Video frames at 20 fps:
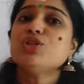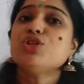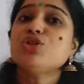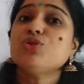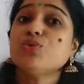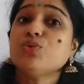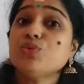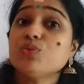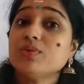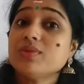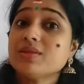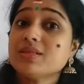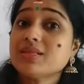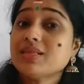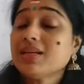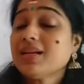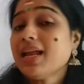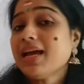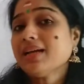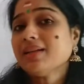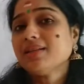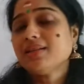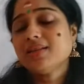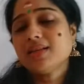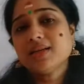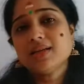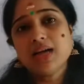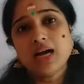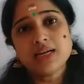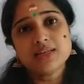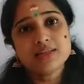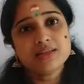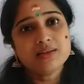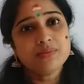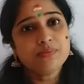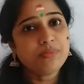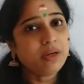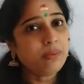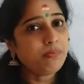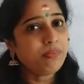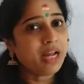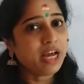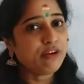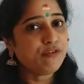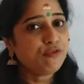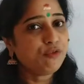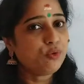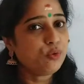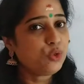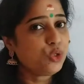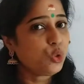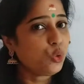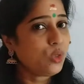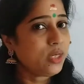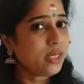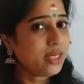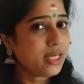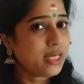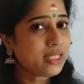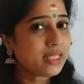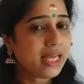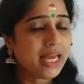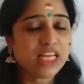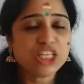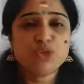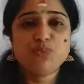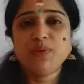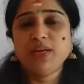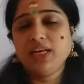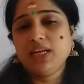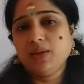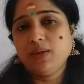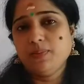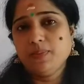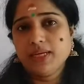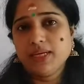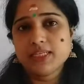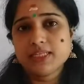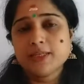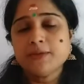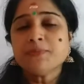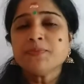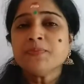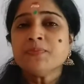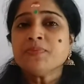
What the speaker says: to select the garden pea plant for doing his experiments.